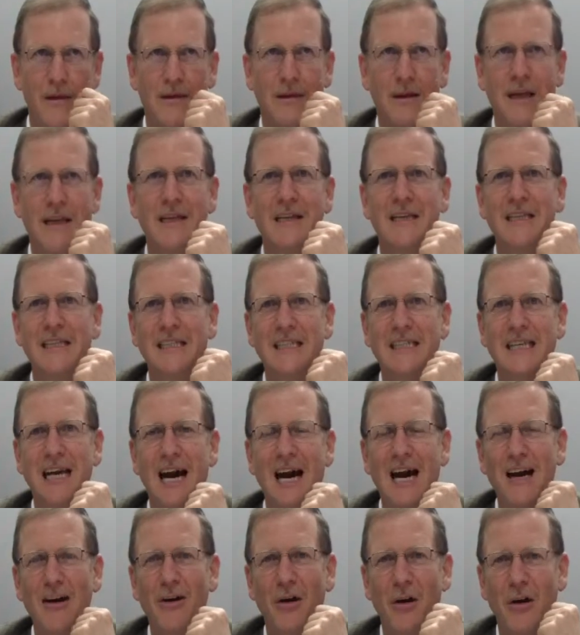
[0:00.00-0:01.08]
the
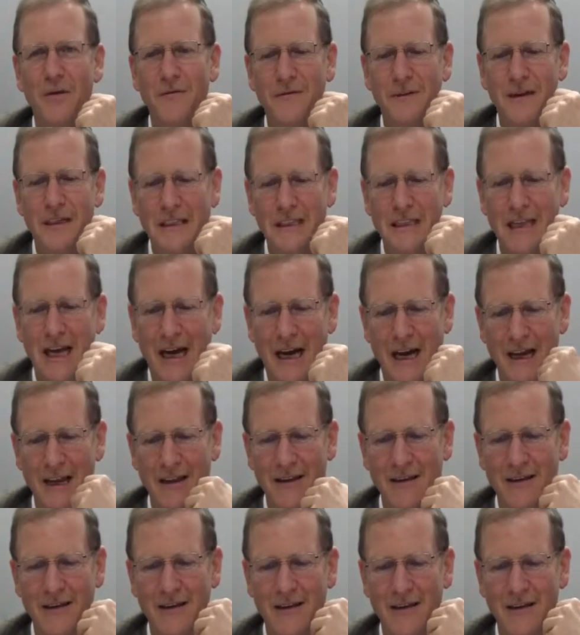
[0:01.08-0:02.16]
desire of the
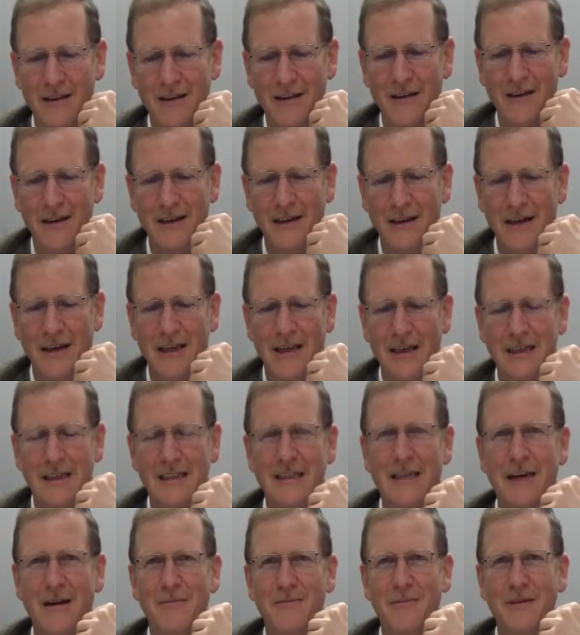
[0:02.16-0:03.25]
sun
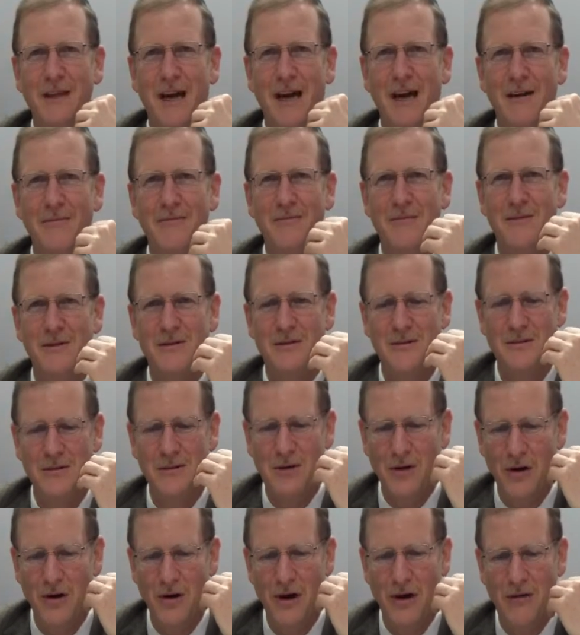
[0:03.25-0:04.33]
it's sometimes to
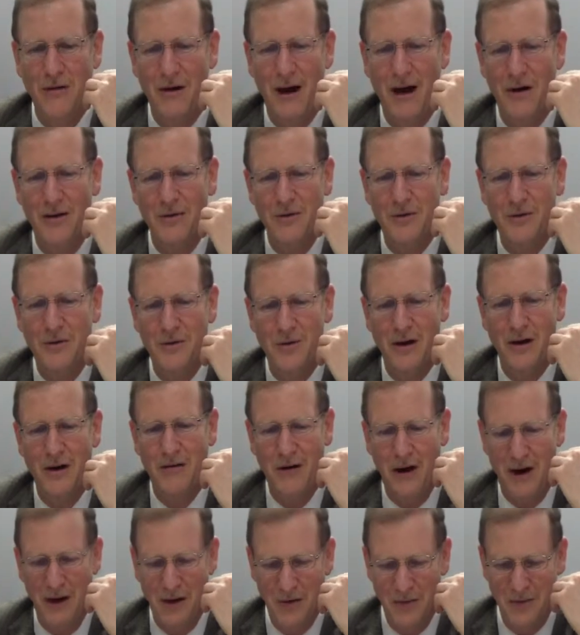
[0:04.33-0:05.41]
go around, to go
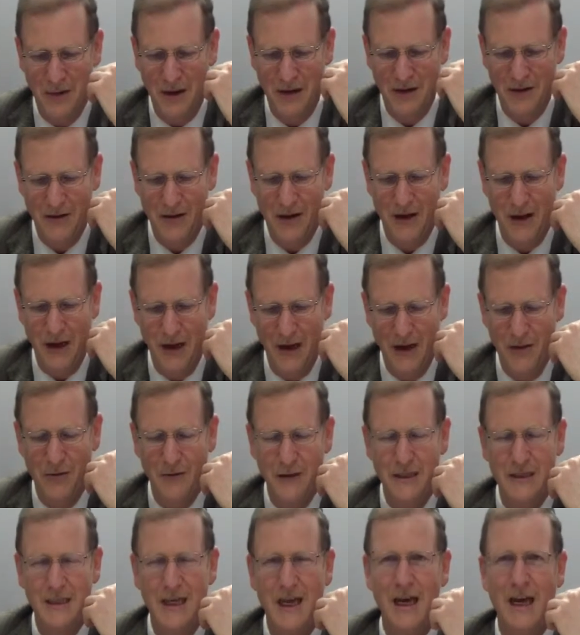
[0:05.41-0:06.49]
around. But uh,
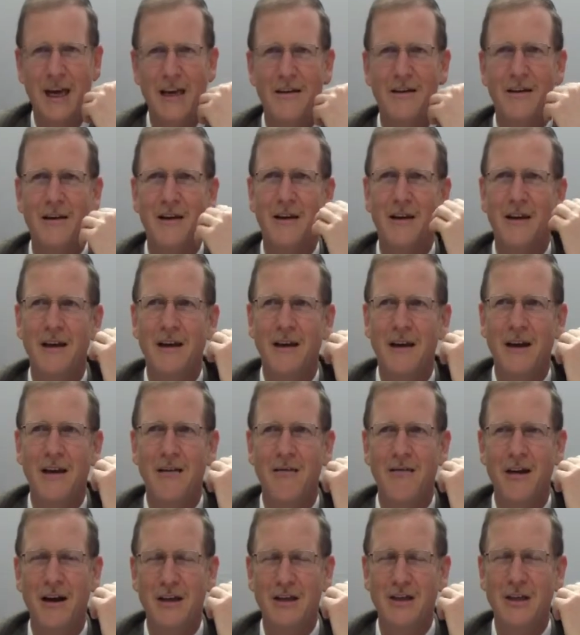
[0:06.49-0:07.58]
we said,
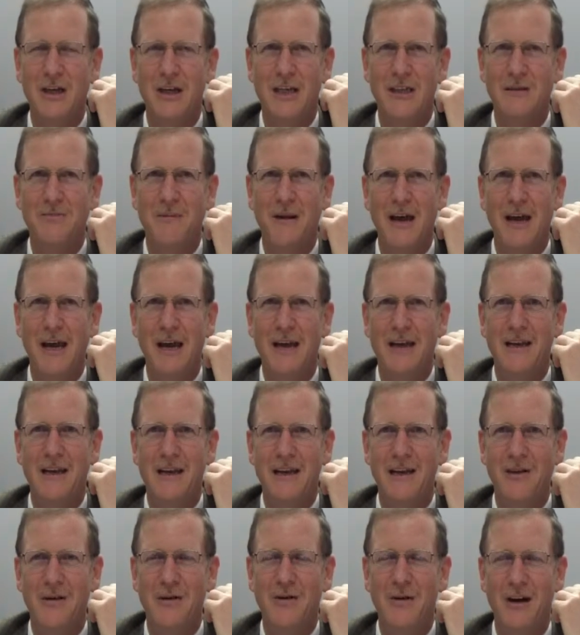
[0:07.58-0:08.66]
Rashi explained
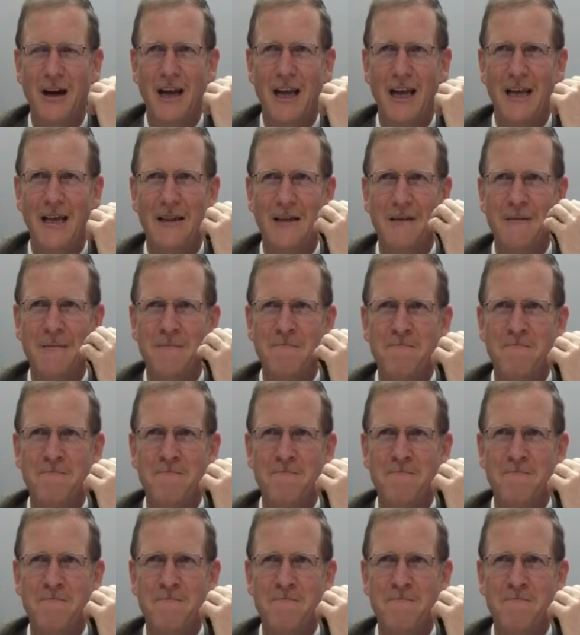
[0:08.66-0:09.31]
in Kohelet